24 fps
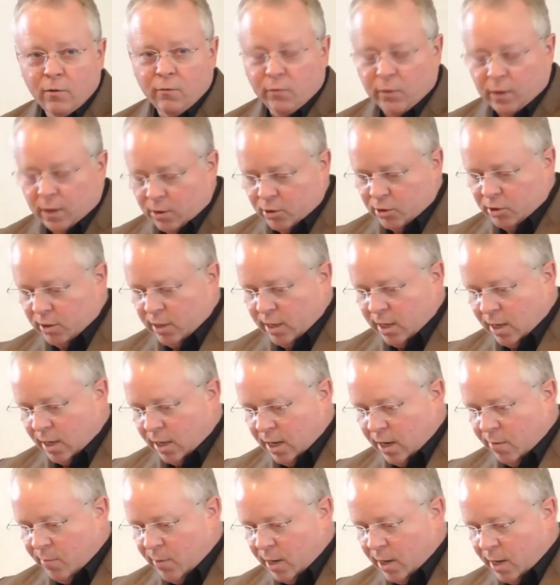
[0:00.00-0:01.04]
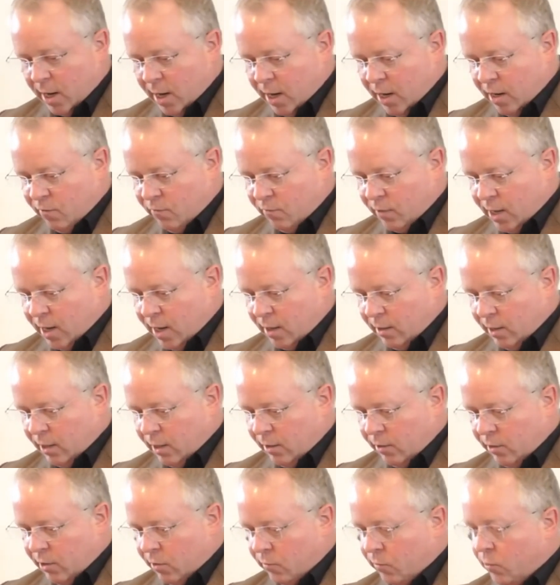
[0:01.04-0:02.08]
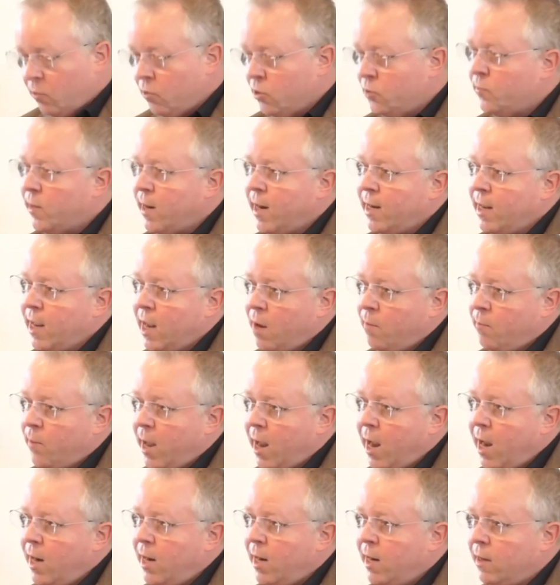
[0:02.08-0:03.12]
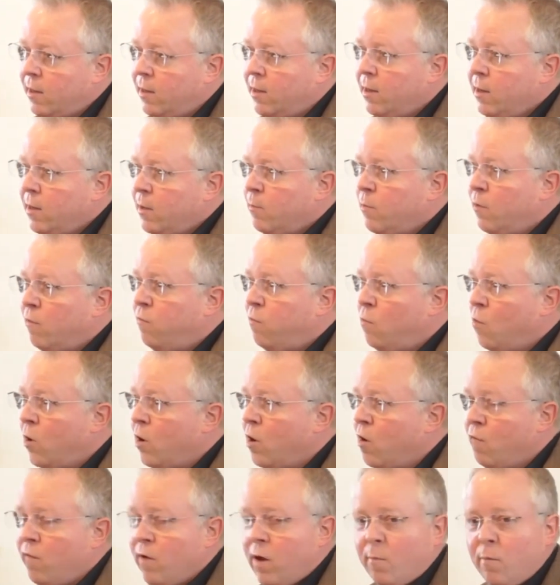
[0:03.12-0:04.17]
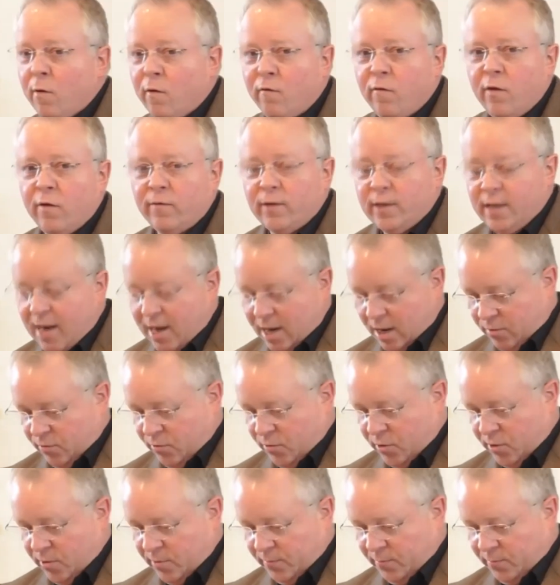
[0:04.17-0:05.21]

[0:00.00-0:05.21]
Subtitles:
falsely claiming I had violated their rules by campaigning before November 15th,